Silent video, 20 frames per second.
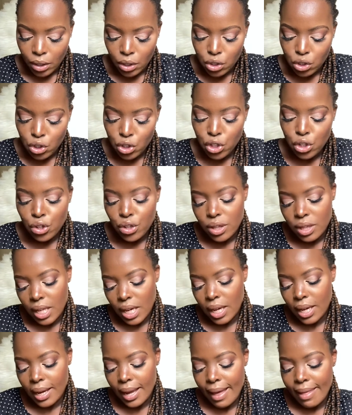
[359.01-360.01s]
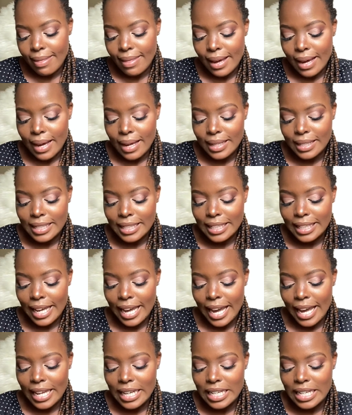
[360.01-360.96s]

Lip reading: Do you think the CA